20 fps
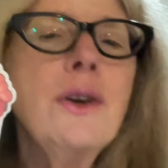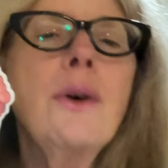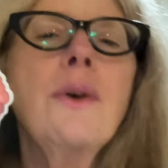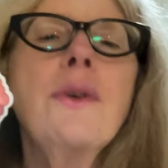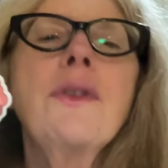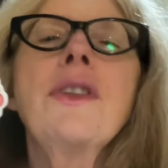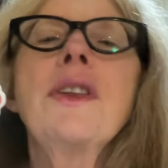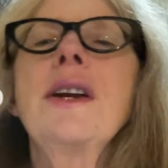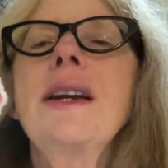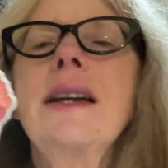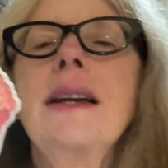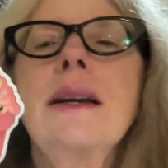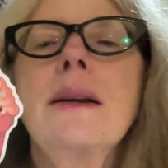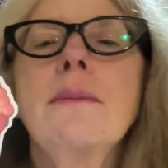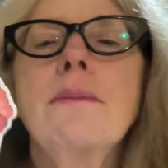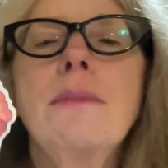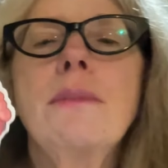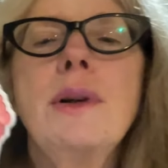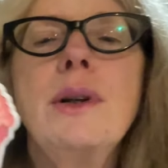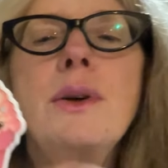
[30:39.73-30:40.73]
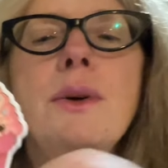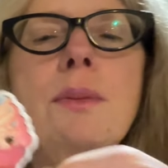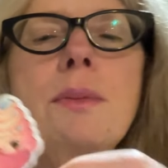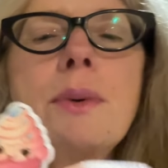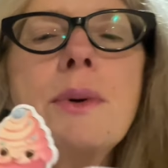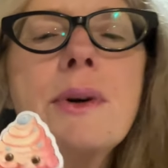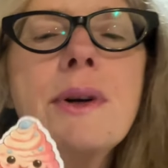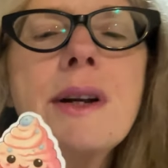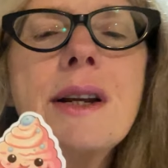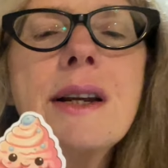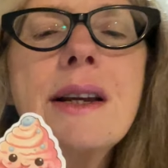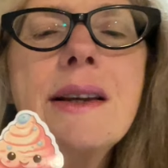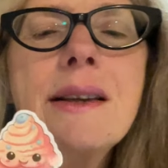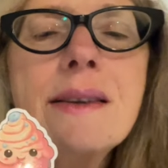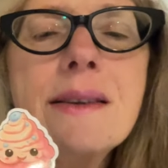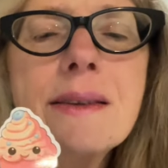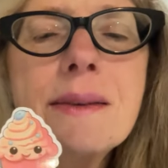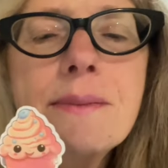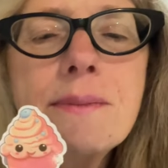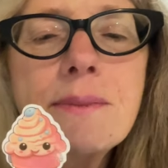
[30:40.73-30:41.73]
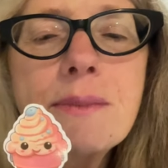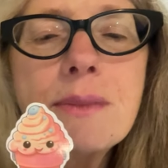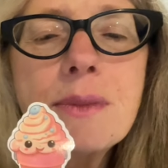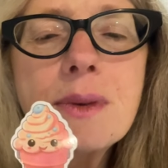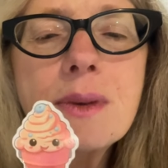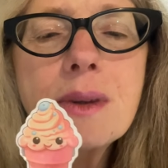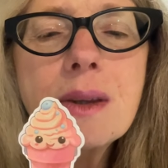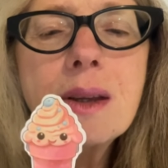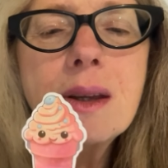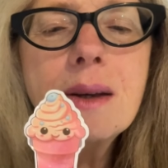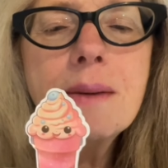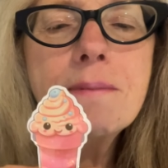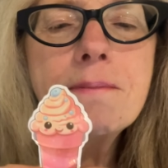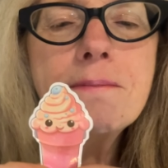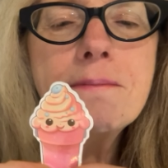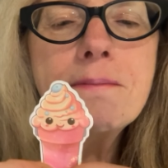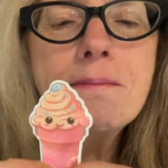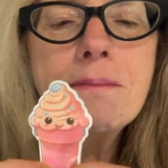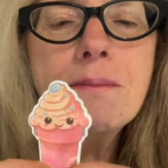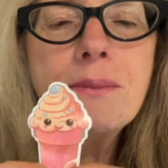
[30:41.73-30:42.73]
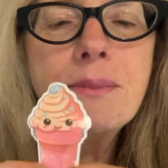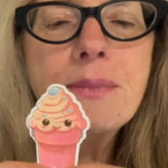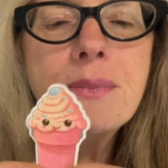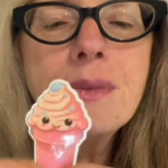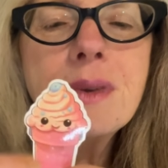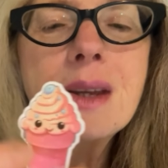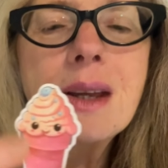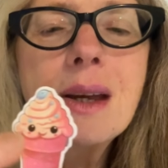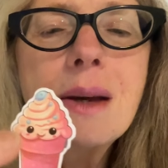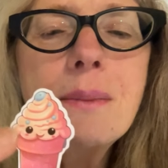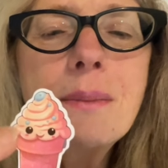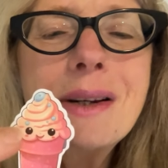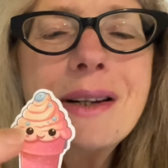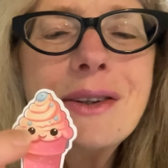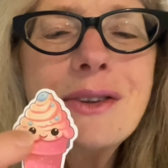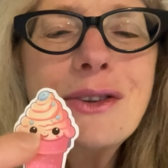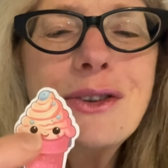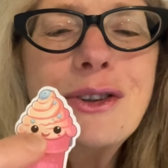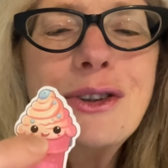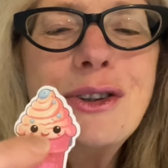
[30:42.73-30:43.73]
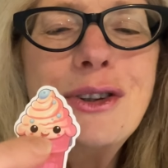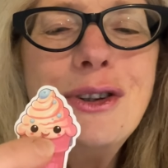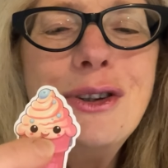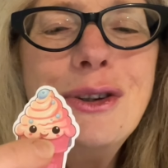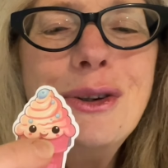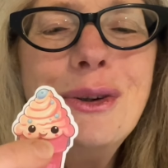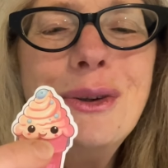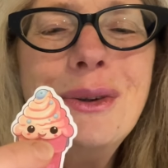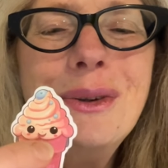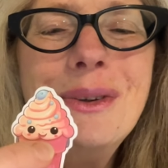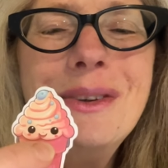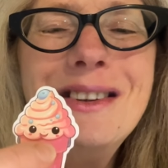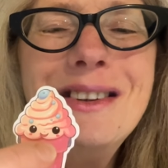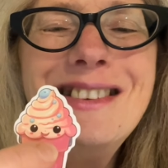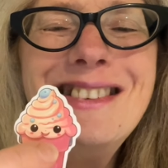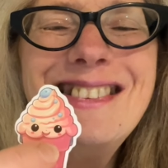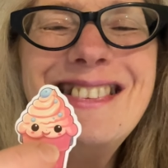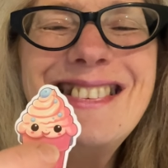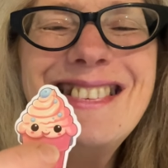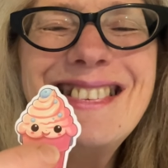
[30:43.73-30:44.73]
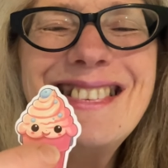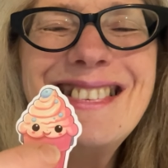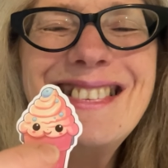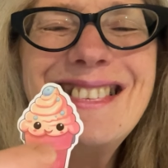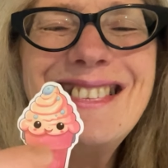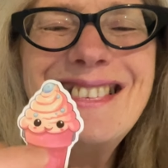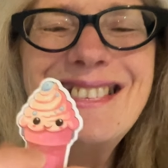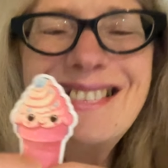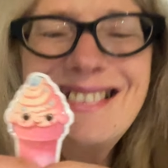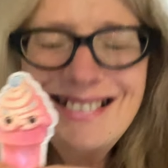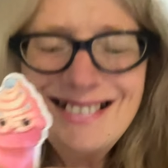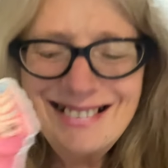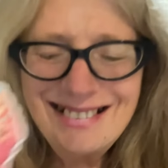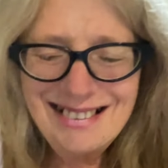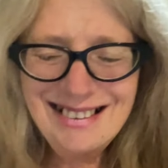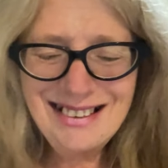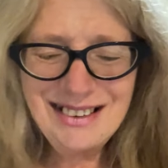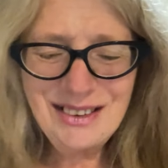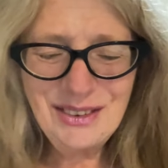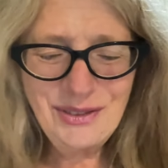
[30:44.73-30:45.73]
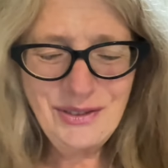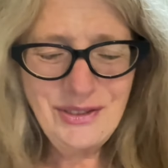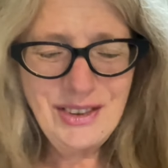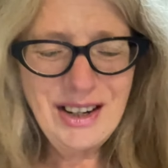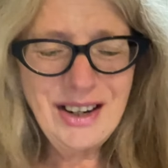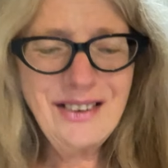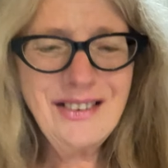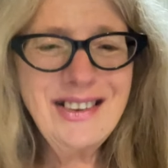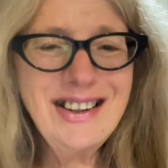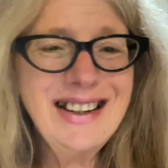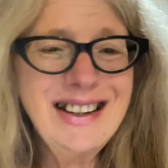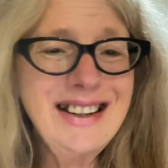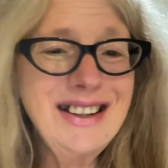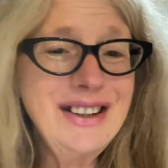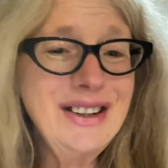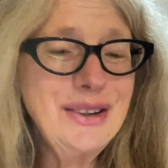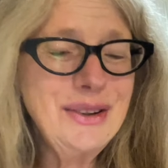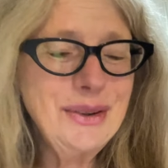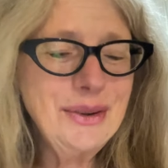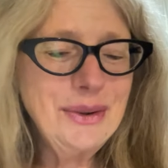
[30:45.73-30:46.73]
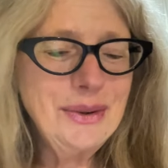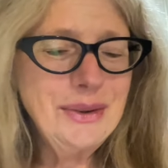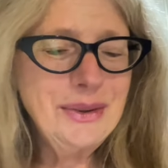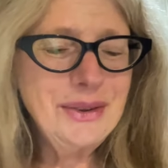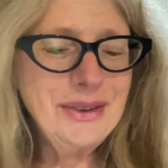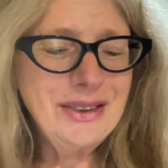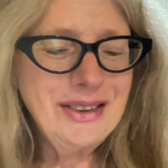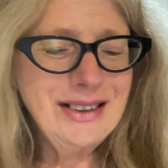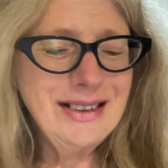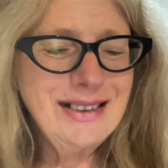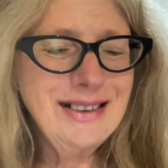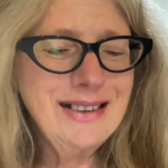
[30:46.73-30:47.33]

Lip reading: Not thinking blueberries. But it's cute. It's very cute.